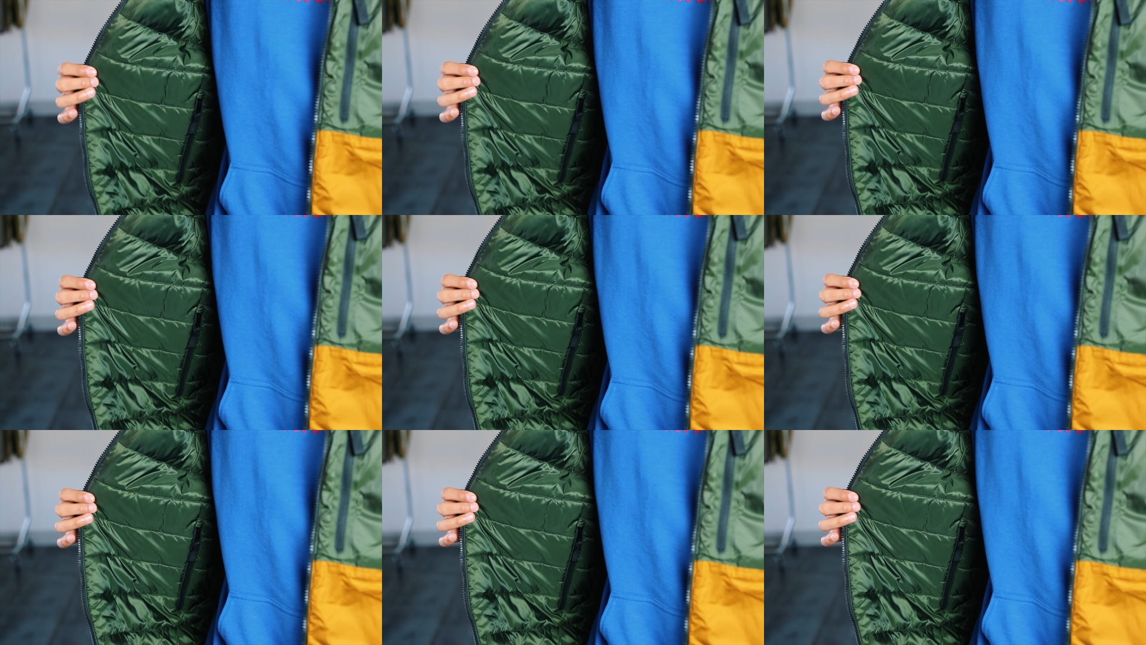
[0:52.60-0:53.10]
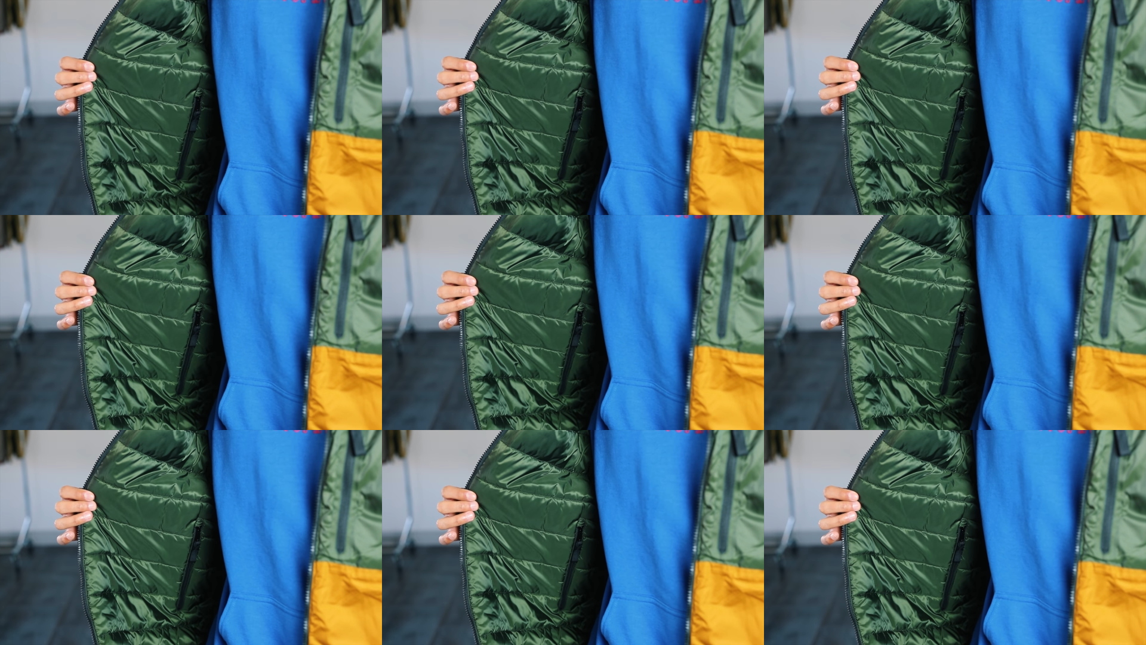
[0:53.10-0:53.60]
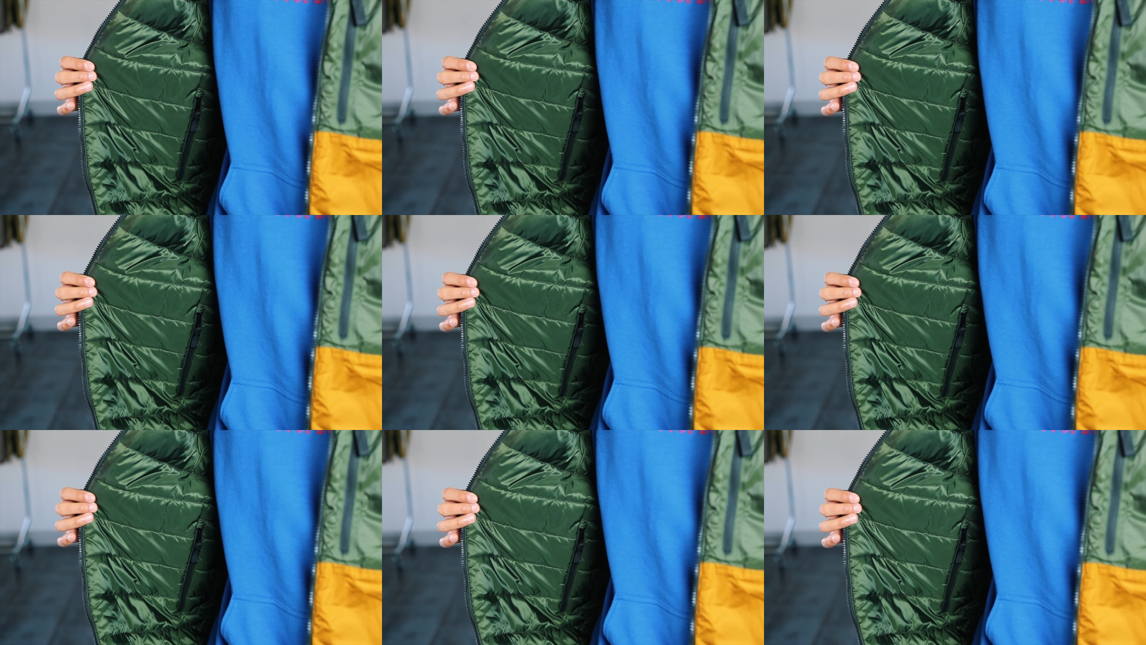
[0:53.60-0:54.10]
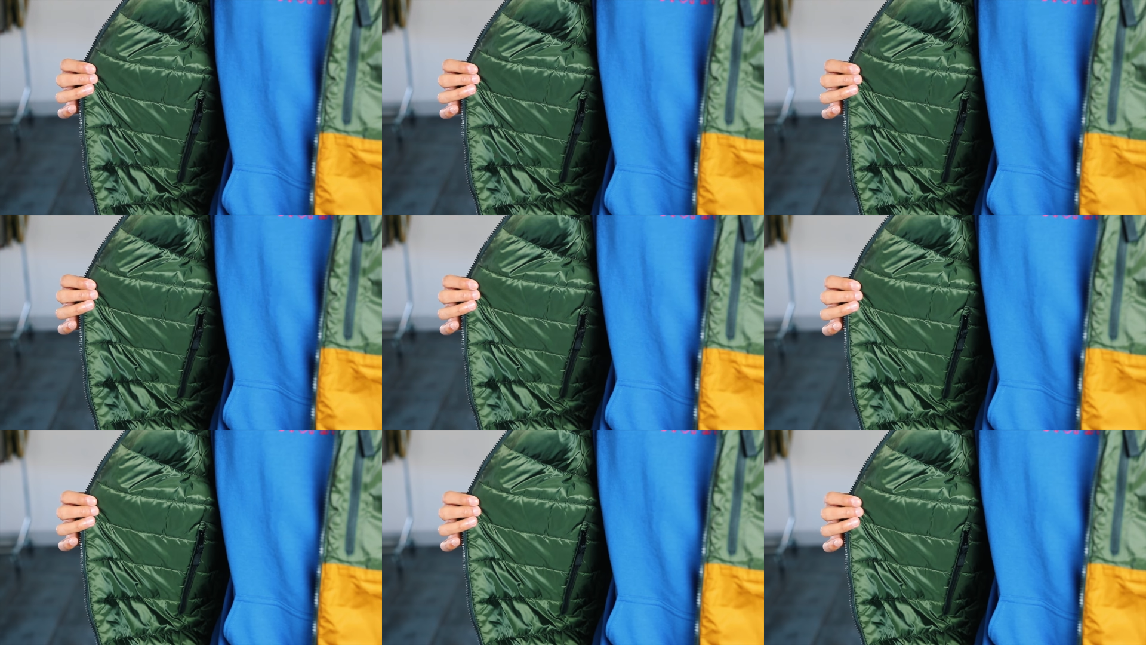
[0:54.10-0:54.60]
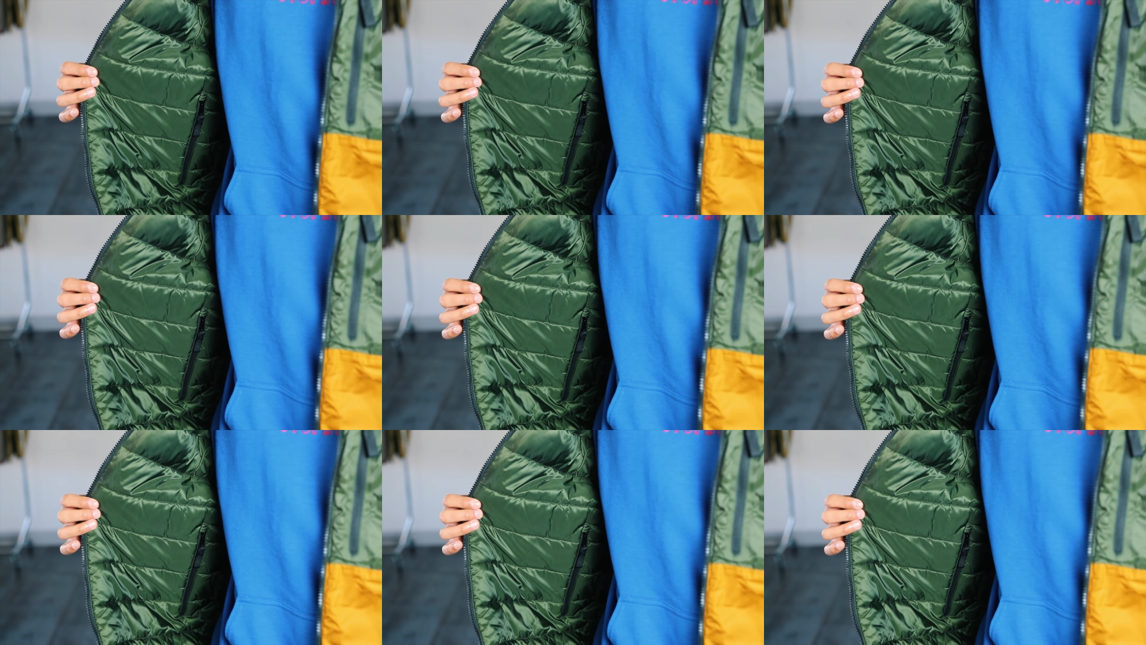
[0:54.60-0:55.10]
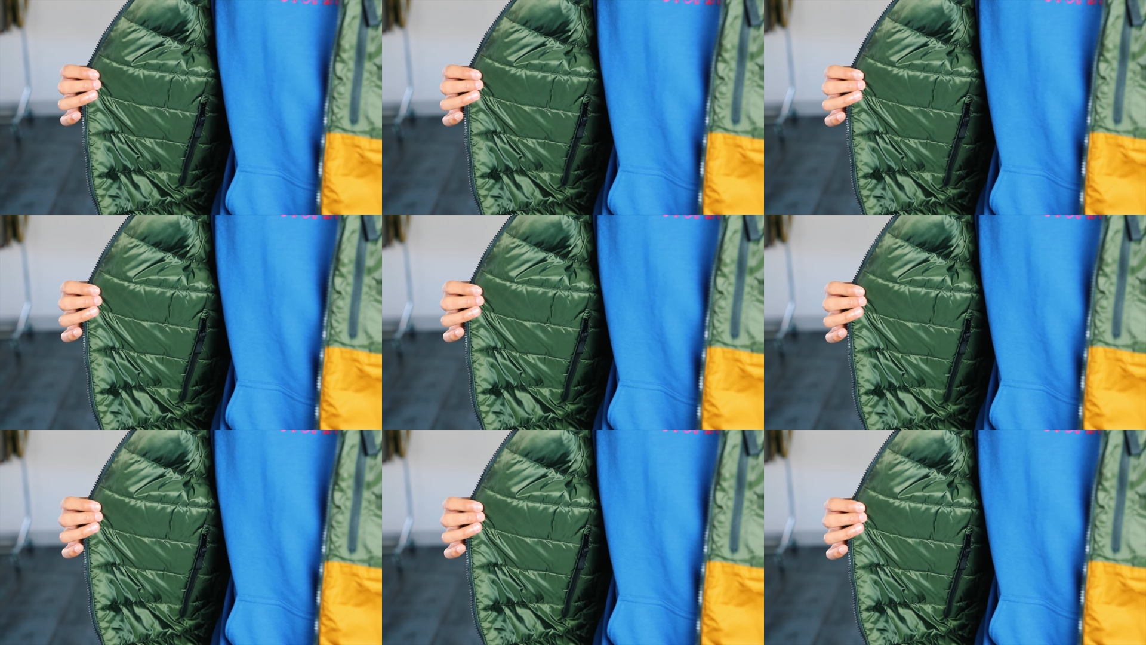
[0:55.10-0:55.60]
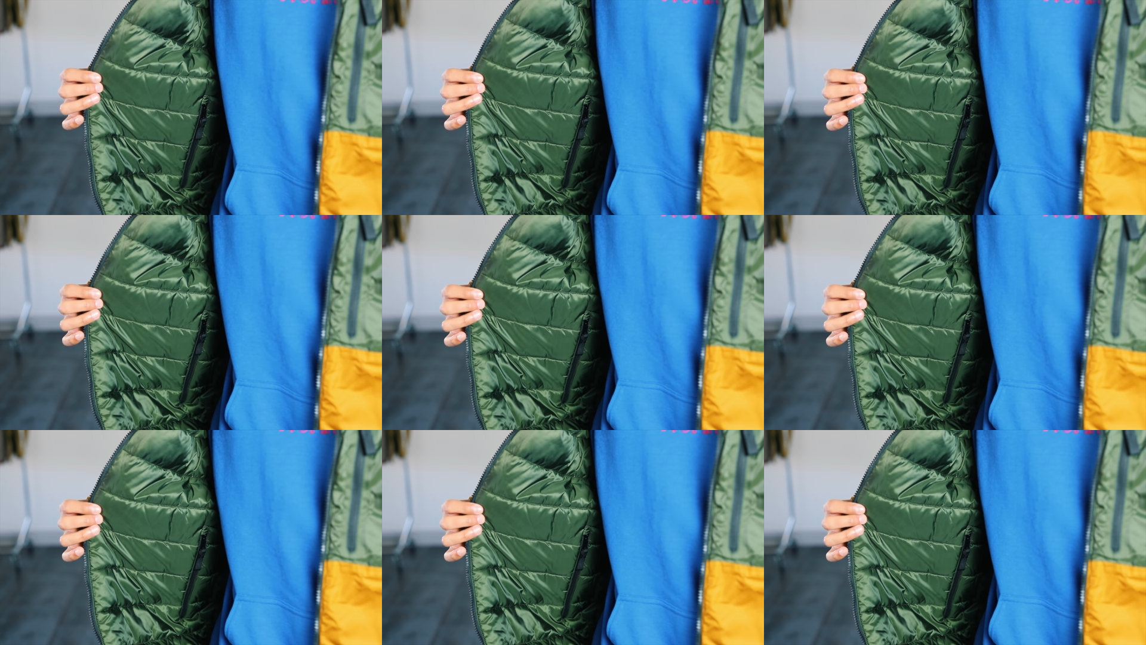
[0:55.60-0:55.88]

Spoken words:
[unreadable: no face in view]